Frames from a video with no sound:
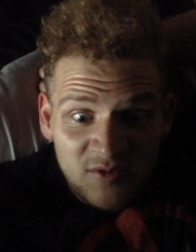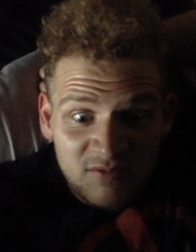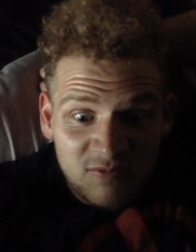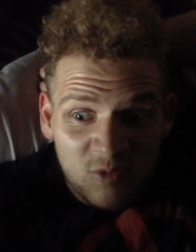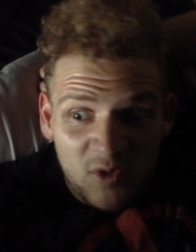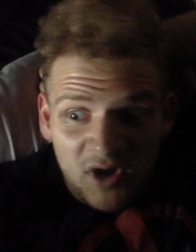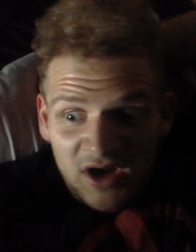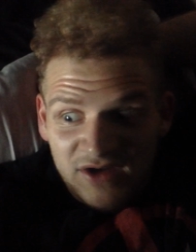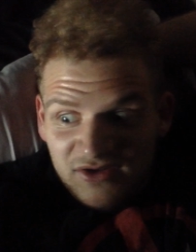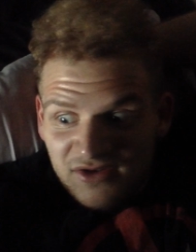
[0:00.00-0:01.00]

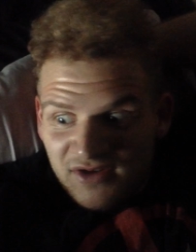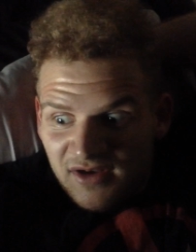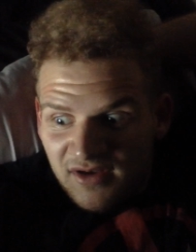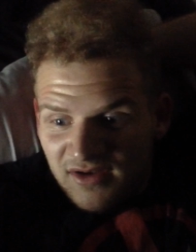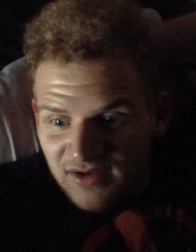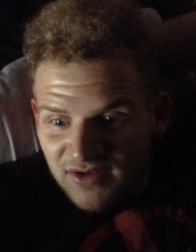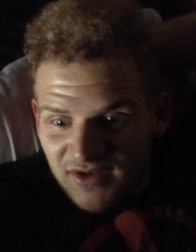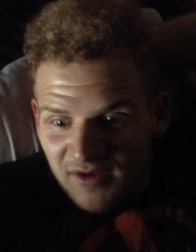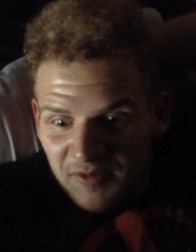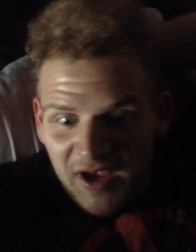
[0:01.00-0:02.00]
watched
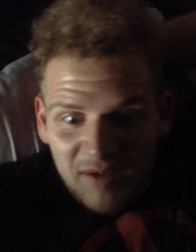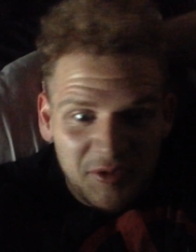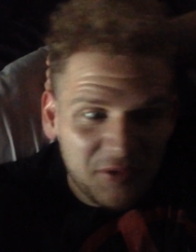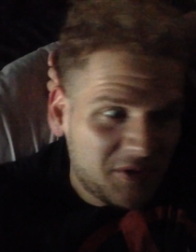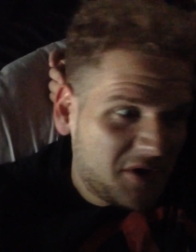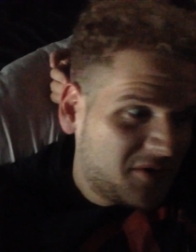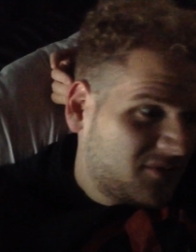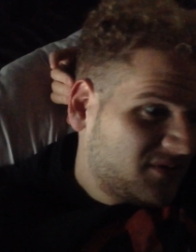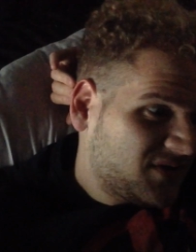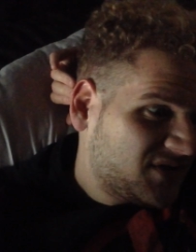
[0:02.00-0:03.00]
some Game of
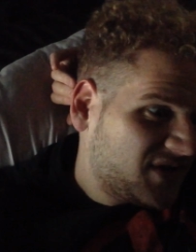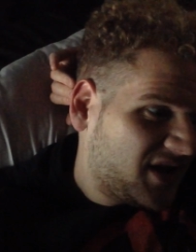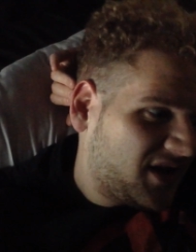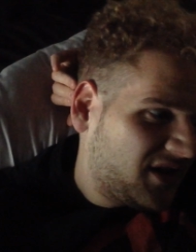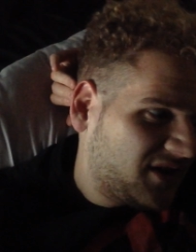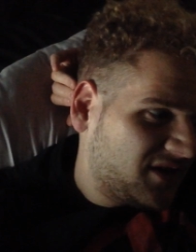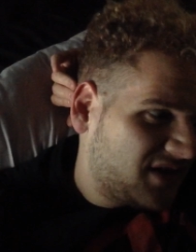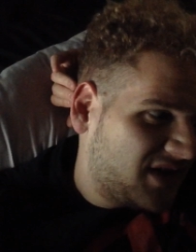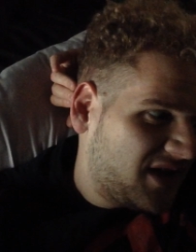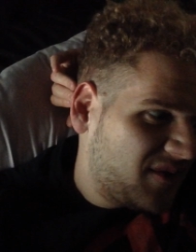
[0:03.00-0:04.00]
Thrones, and
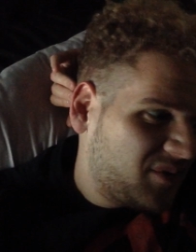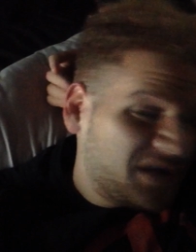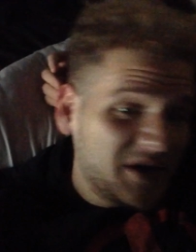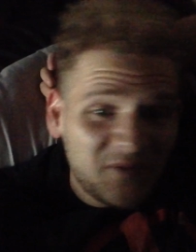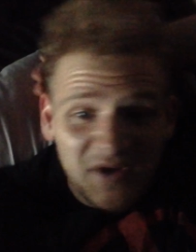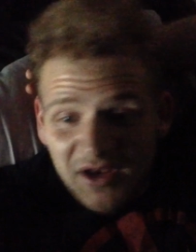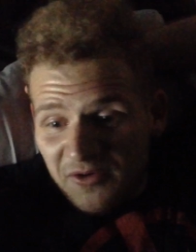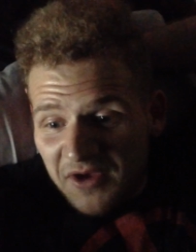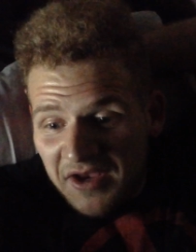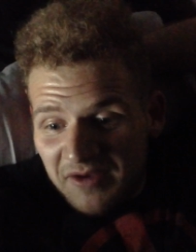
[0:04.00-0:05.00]
I played
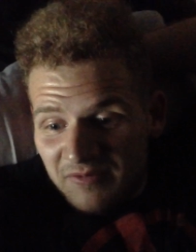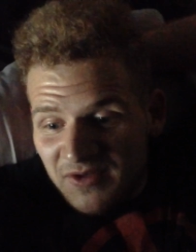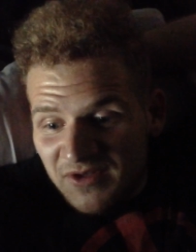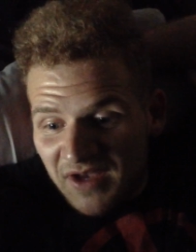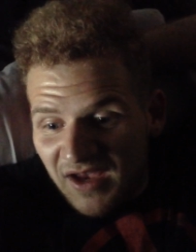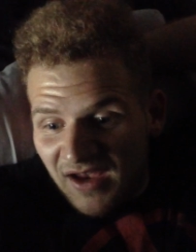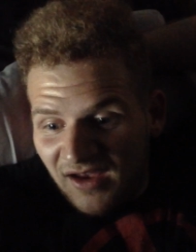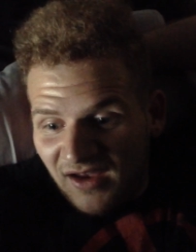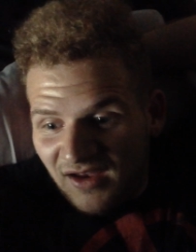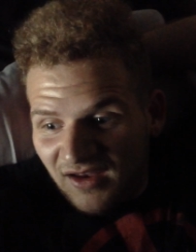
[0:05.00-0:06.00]
video games
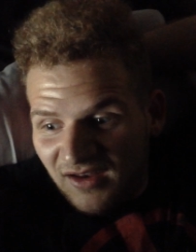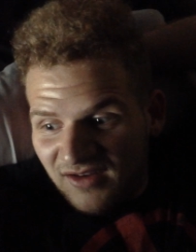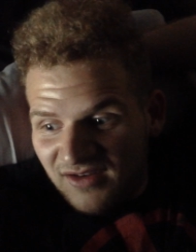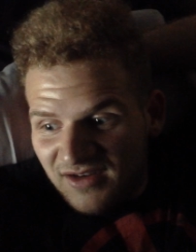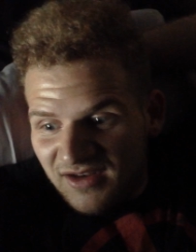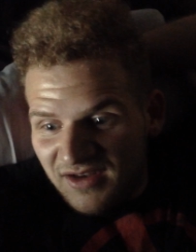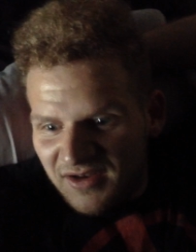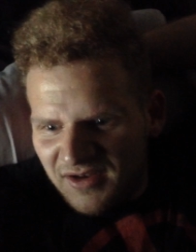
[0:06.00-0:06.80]
and